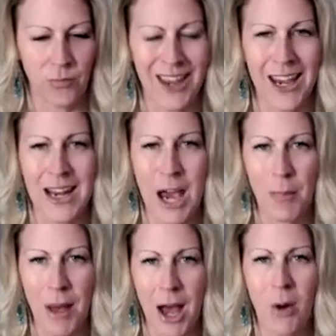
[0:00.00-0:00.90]
in our
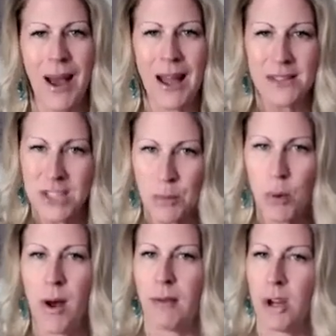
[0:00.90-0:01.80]
power and
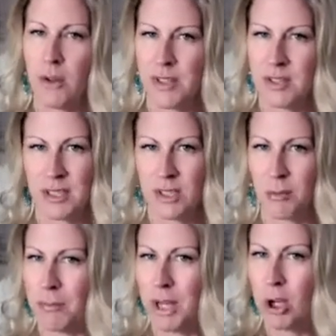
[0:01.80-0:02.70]
support our nervous
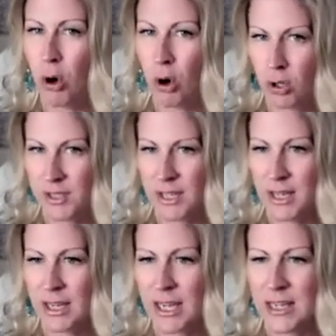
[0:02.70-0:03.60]
system. Because,
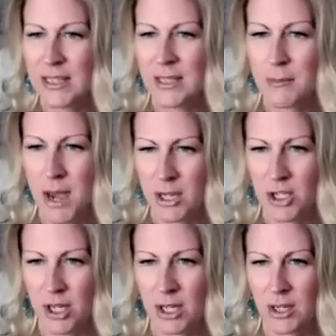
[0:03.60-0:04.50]
and here's the
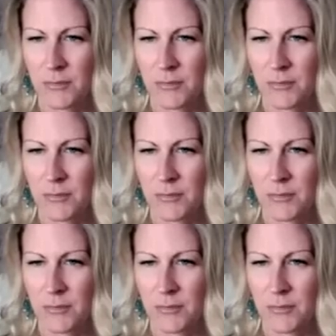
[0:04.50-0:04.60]
magic,